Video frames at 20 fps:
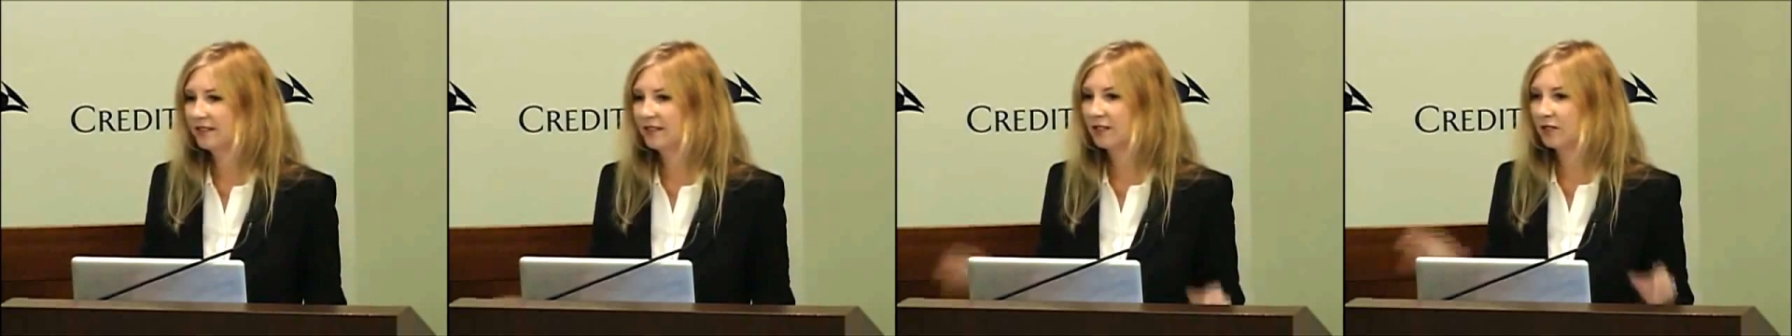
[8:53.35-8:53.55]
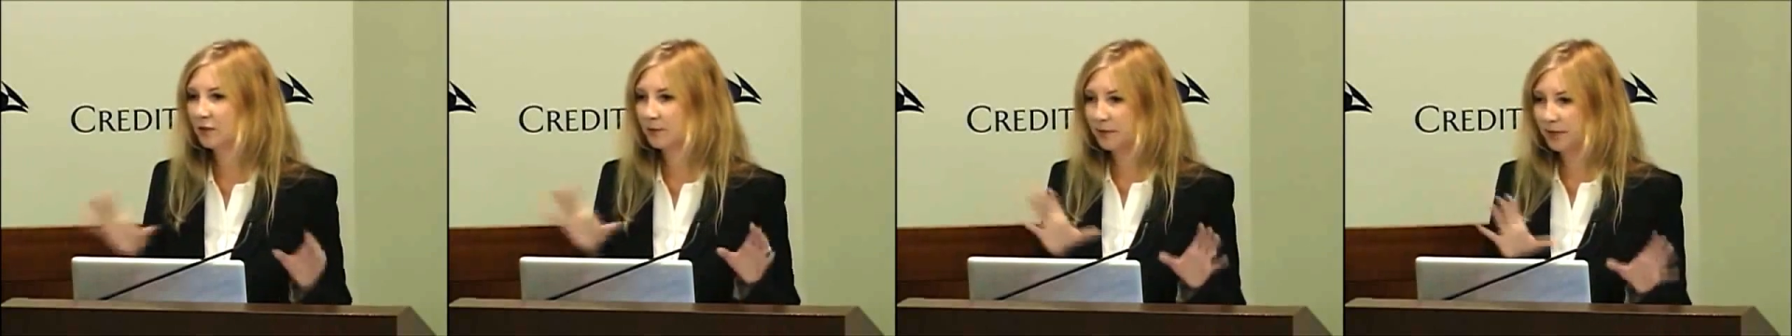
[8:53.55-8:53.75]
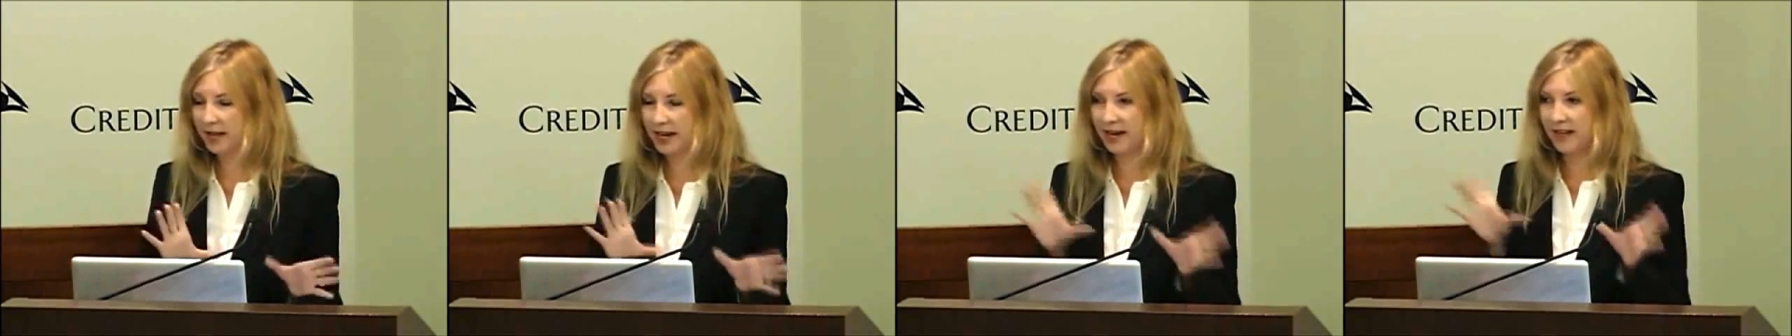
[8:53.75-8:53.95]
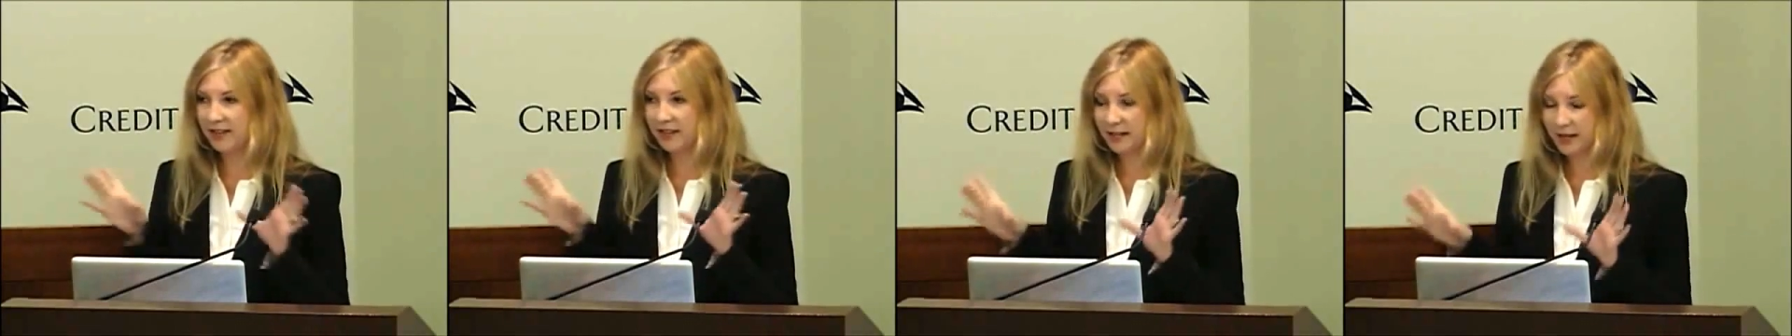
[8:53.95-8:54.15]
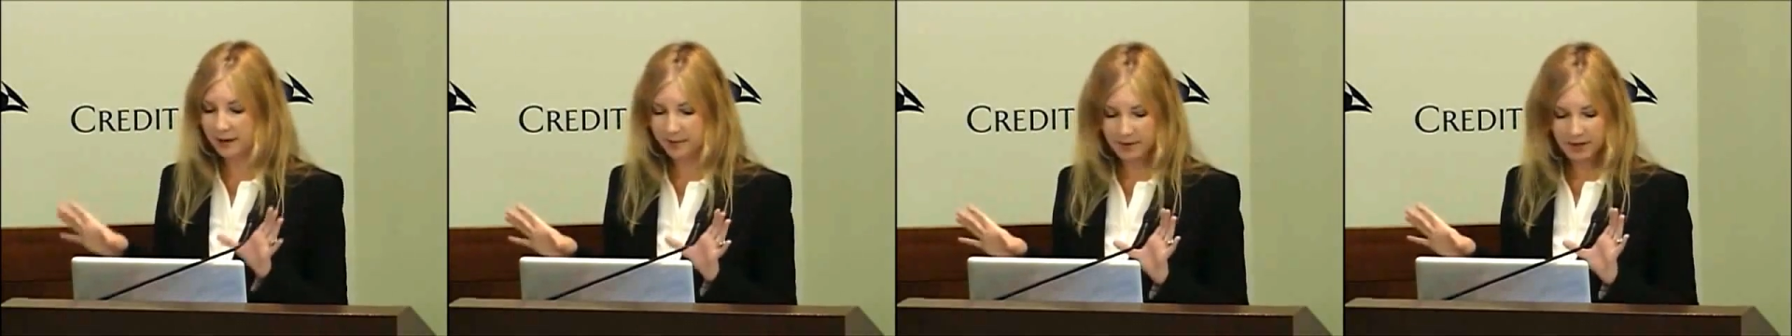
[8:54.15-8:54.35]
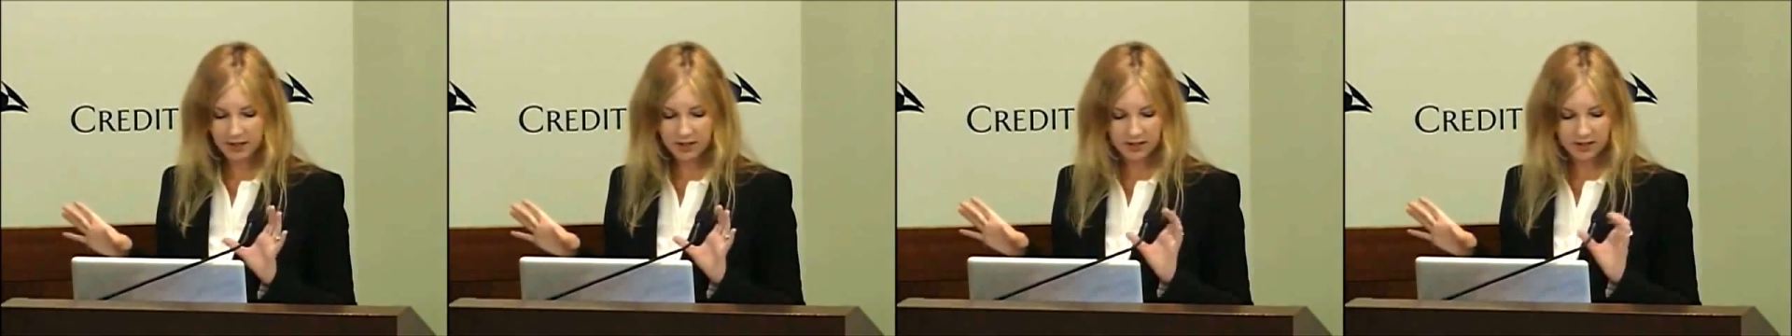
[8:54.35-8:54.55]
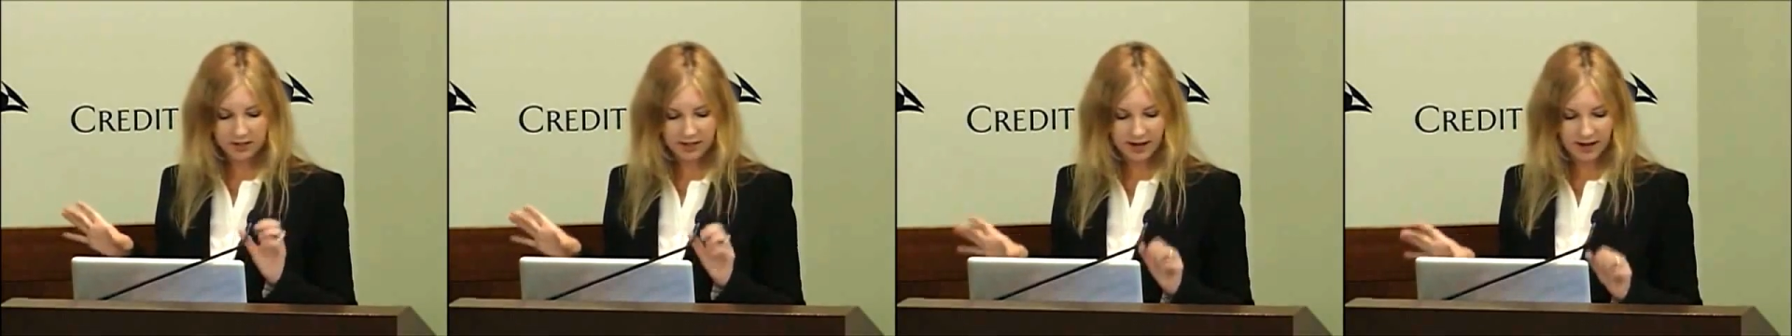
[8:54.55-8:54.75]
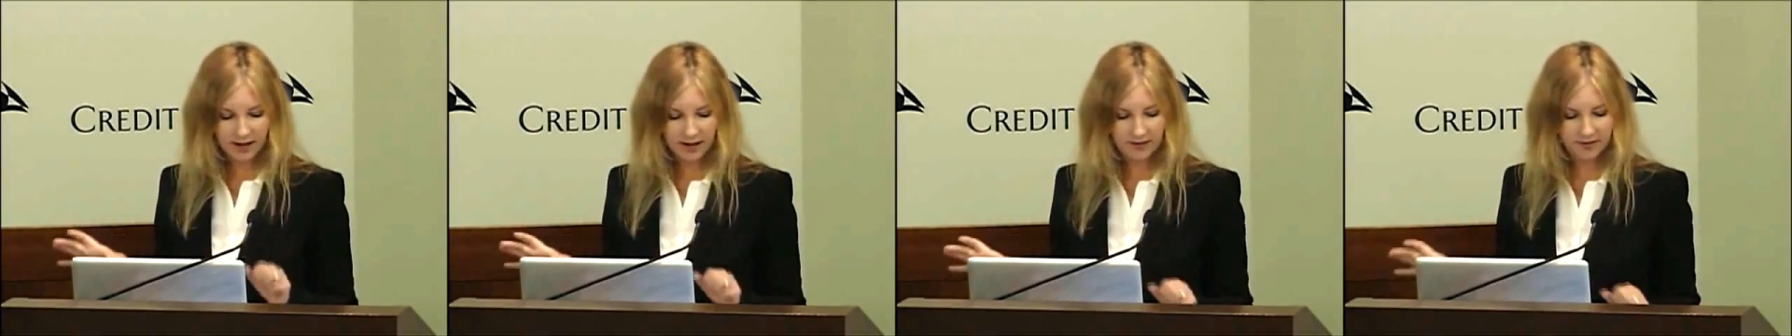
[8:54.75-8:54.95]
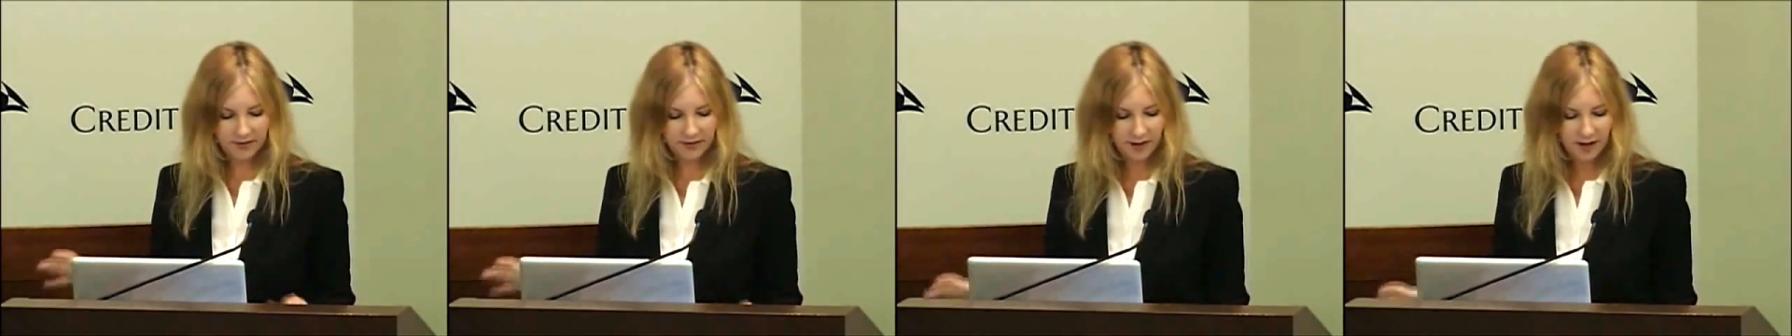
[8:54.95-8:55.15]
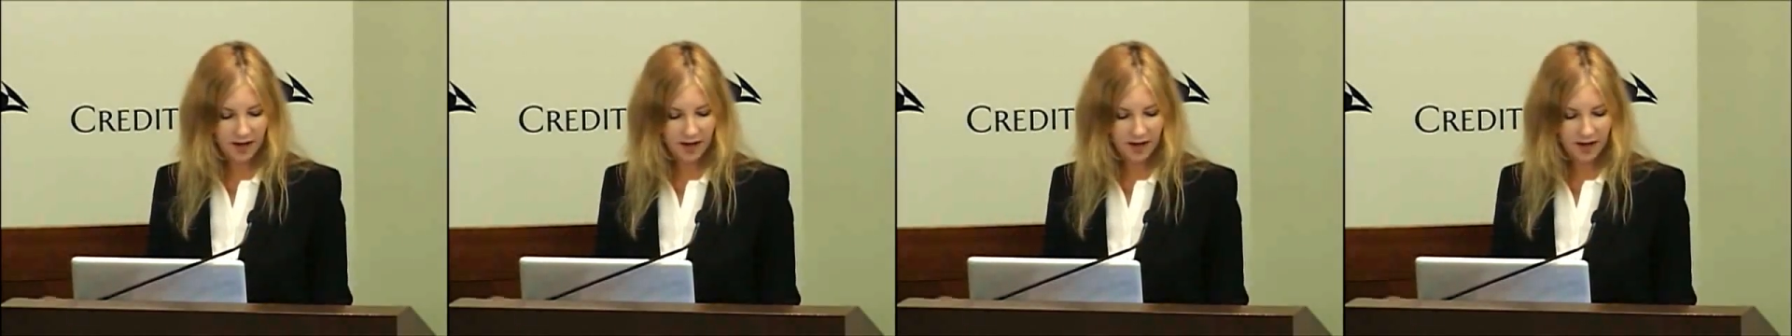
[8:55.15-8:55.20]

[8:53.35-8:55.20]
display the image itself,